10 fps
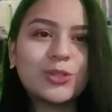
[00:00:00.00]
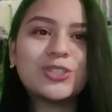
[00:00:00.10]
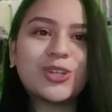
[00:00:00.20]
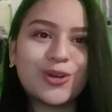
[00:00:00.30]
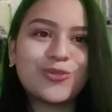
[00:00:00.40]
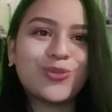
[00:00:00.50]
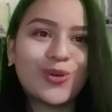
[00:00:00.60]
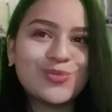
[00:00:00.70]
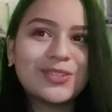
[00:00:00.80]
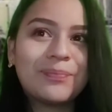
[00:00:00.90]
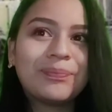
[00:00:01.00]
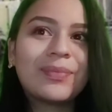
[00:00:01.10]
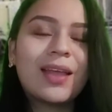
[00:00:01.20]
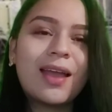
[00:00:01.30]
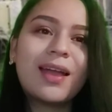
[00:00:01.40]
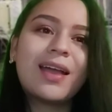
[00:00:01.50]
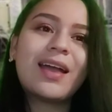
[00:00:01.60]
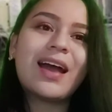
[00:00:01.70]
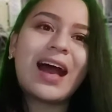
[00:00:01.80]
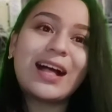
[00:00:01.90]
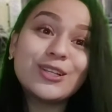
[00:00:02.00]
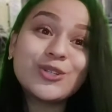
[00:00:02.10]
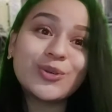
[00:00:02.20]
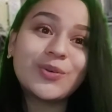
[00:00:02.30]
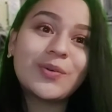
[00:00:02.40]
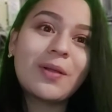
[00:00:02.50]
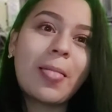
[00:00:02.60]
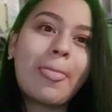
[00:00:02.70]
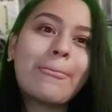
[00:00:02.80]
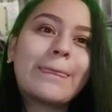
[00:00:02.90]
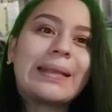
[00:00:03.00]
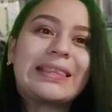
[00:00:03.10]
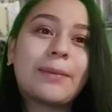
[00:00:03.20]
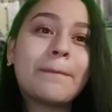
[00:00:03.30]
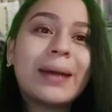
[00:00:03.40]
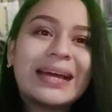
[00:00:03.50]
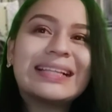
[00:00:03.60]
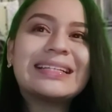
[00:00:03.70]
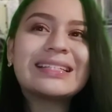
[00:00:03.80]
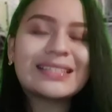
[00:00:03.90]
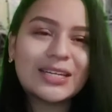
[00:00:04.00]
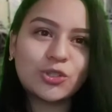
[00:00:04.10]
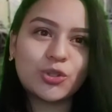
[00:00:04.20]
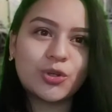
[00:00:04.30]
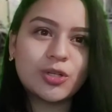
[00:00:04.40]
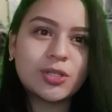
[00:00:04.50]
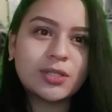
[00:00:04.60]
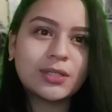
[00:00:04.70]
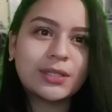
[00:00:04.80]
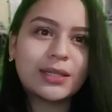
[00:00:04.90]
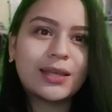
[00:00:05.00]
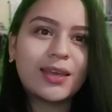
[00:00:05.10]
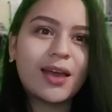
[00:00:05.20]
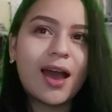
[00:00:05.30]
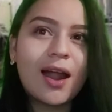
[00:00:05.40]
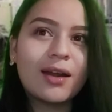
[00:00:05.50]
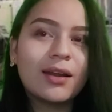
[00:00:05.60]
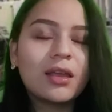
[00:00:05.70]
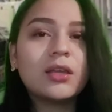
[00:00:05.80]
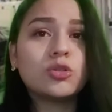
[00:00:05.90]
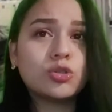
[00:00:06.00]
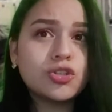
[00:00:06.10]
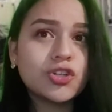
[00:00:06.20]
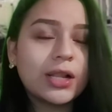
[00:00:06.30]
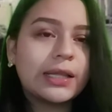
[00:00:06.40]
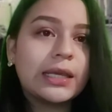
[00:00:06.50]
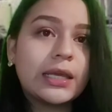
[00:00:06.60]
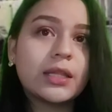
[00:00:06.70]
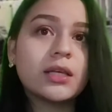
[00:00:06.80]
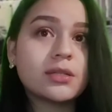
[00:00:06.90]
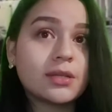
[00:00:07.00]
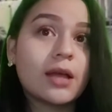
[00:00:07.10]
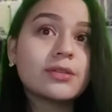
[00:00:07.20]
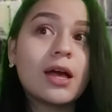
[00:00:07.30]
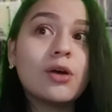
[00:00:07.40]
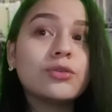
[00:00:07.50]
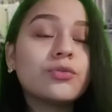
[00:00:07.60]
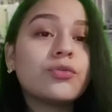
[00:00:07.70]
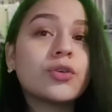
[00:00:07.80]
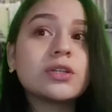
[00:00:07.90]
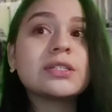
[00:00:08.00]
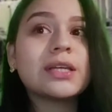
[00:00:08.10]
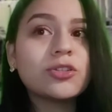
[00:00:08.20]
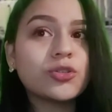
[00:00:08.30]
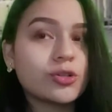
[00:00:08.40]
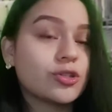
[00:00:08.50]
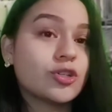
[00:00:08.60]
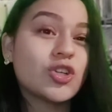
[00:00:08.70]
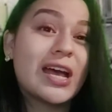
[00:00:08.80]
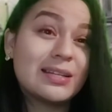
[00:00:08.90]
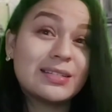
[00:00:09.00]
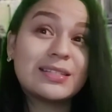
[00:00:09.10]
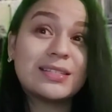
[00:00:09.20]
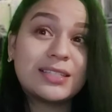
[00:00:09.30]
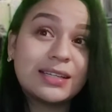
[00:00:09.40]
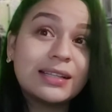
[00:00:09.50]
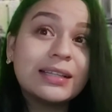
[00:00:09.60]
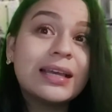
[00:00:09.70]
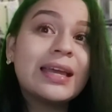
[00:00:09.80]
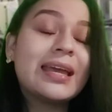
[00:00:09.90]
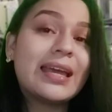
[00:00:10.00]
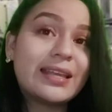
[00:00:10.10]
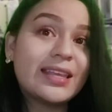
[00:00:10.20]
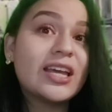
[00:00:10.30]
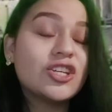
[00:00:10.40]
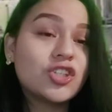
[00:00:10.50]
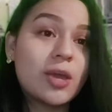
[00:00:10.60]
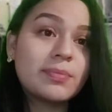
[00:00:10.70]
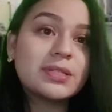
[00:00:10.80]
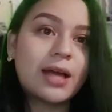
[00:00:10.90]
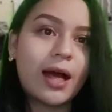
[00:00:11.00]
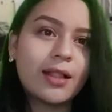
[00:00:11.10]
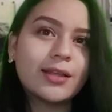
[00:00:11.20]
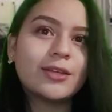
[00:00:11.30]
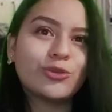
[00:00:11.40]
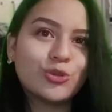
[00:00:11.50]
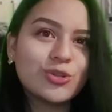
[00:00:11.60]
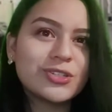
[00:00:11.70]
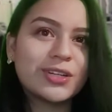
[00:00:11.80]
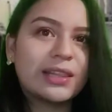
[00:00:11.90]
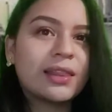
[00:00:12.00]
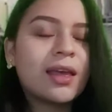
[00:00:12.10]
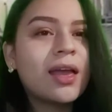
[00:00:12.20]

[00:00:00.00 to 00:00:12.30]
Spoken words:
Monetary Fund. Also, the main sectors are industrially and stands out for sectors such as steel and the chemical industry,